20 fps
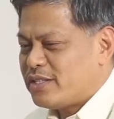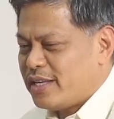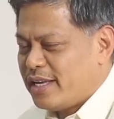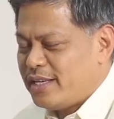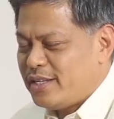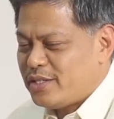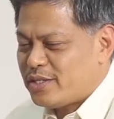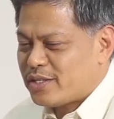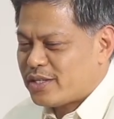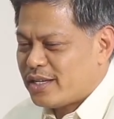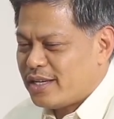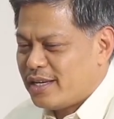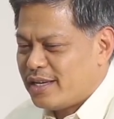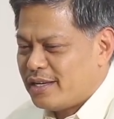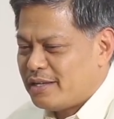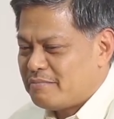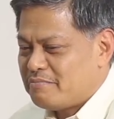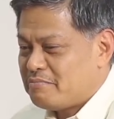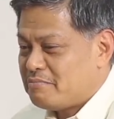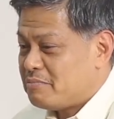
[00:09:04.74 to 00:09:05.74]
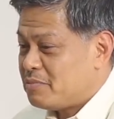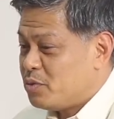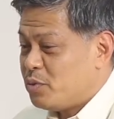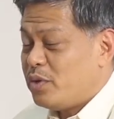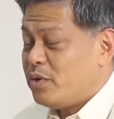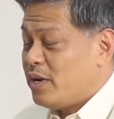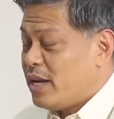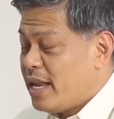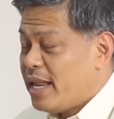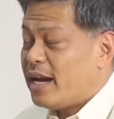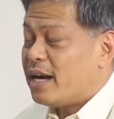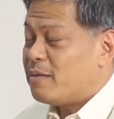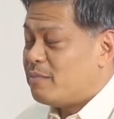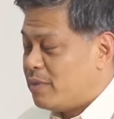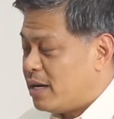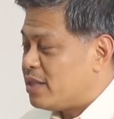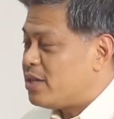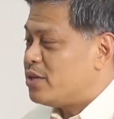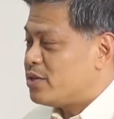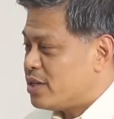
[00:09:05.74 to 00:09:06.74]
things, we really are
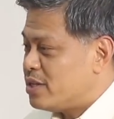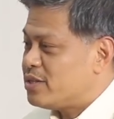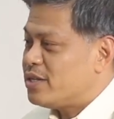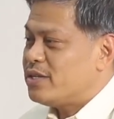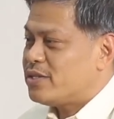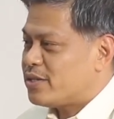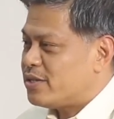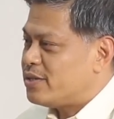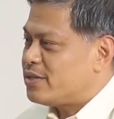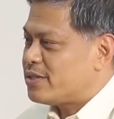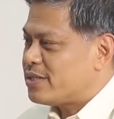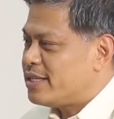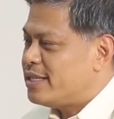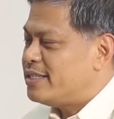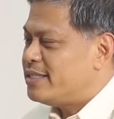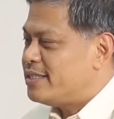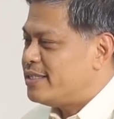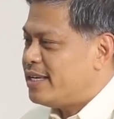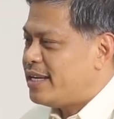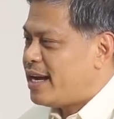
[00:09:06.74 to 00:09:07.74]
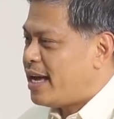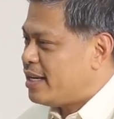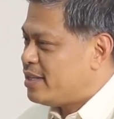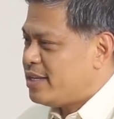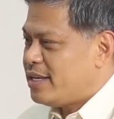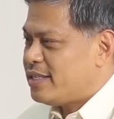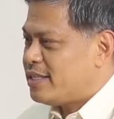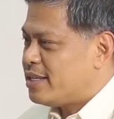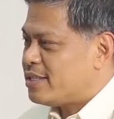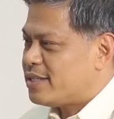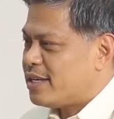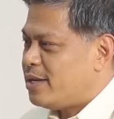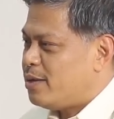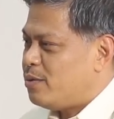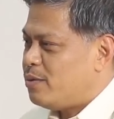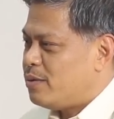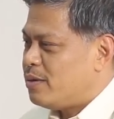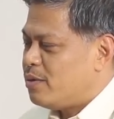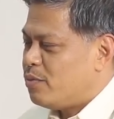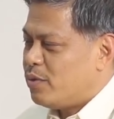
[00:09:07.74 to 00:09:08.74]
brothers and sisters. And I think that's
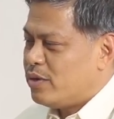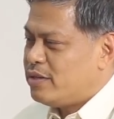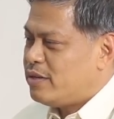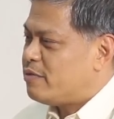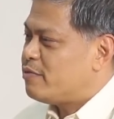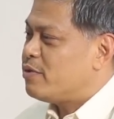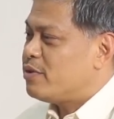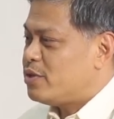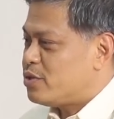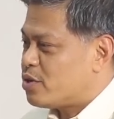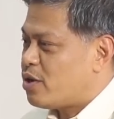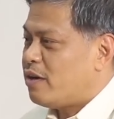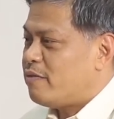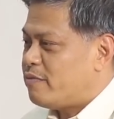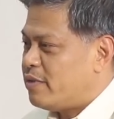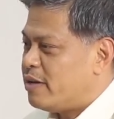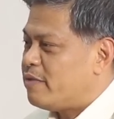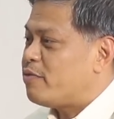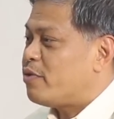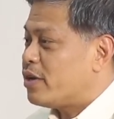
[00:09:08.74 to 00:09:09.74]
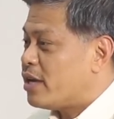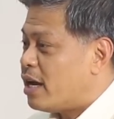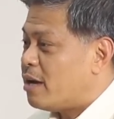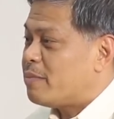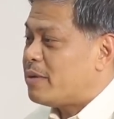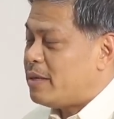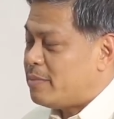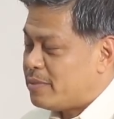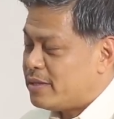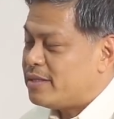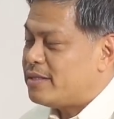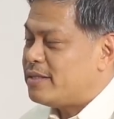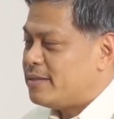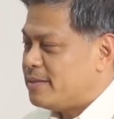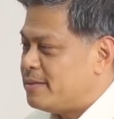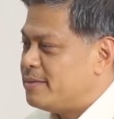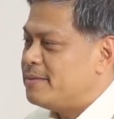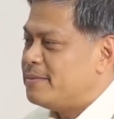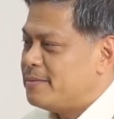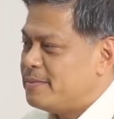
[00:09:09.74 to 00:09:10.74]
a wonderful discovery for young people.
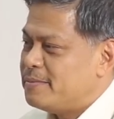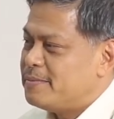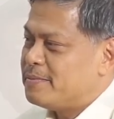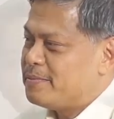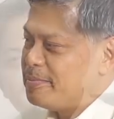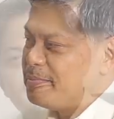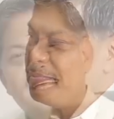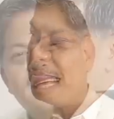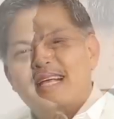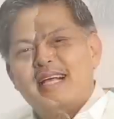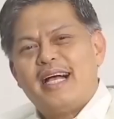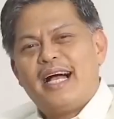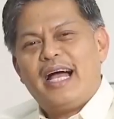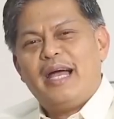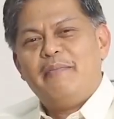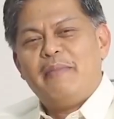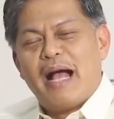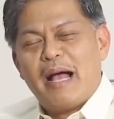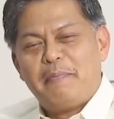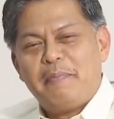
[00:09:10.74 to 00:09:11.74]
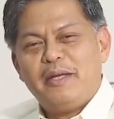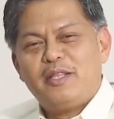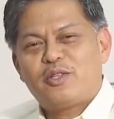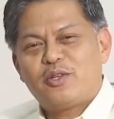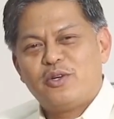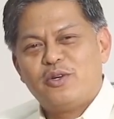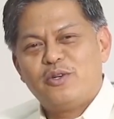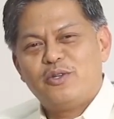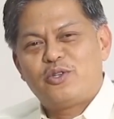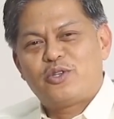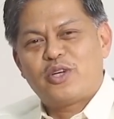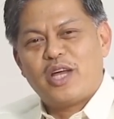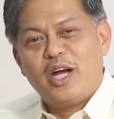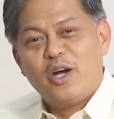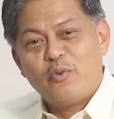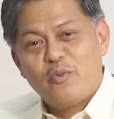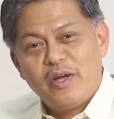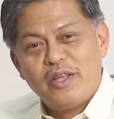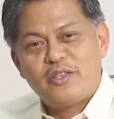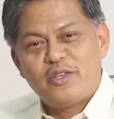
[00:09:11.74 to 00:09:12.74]
I'm happy to
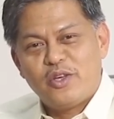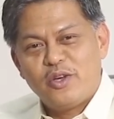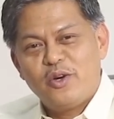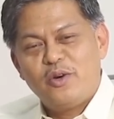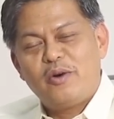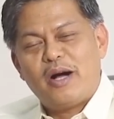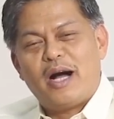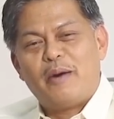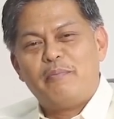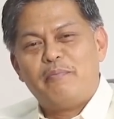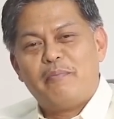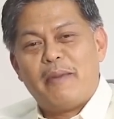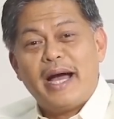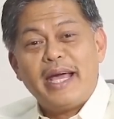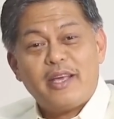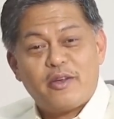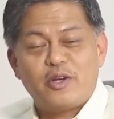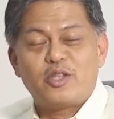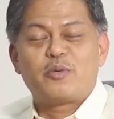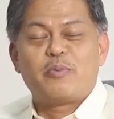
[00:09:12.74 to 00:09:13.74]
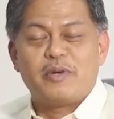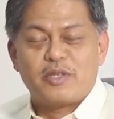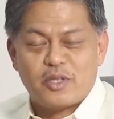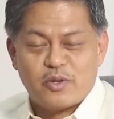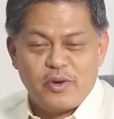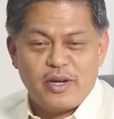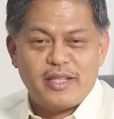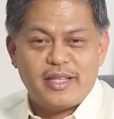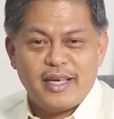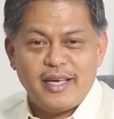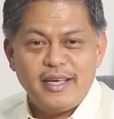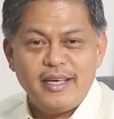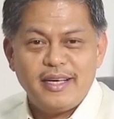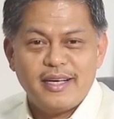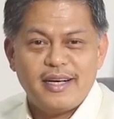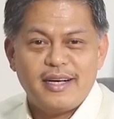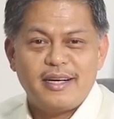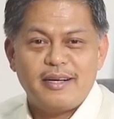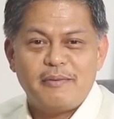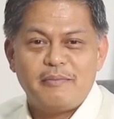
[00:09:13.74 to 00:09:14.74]
share with you my Christmas
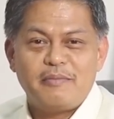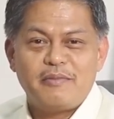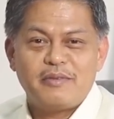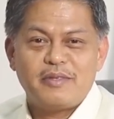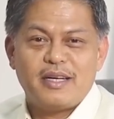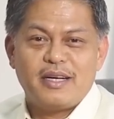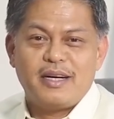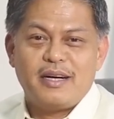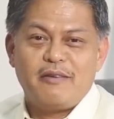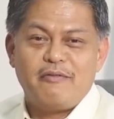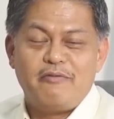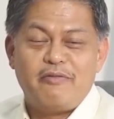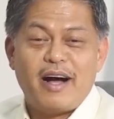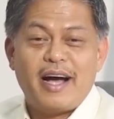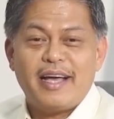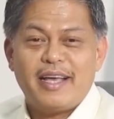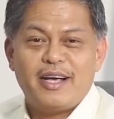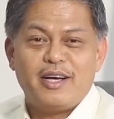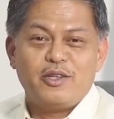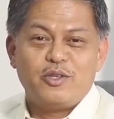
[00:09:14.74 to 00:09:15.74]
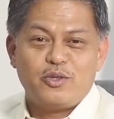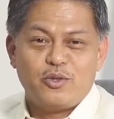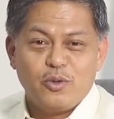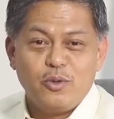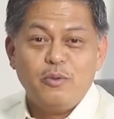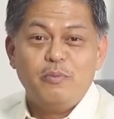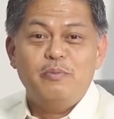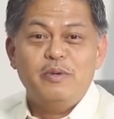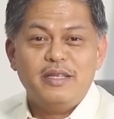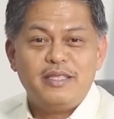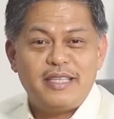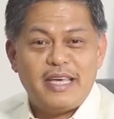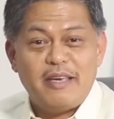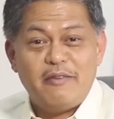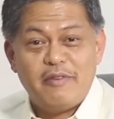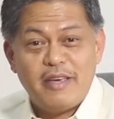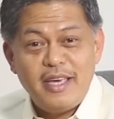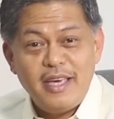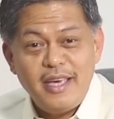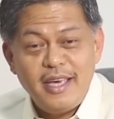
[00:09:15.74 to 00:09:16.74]
greeting via Zoob
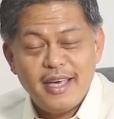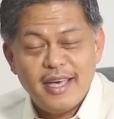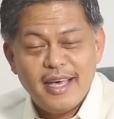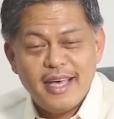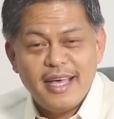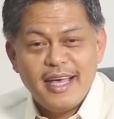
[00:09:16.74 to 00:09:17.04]
TV.